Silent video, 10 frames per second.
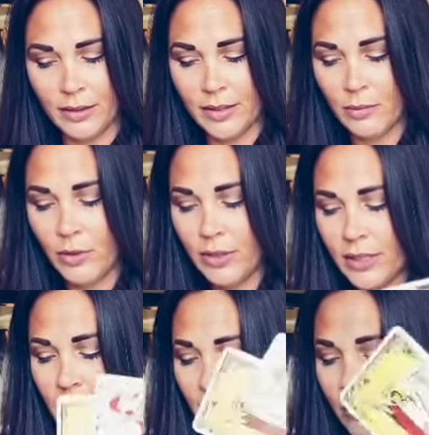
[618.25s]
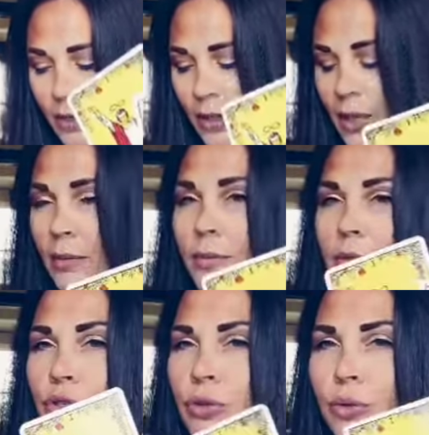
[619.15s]
Someone is covering up
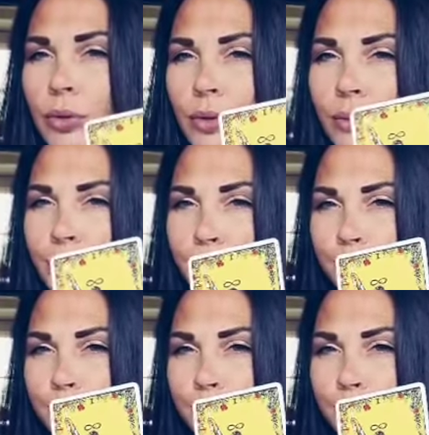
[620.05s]
the truth.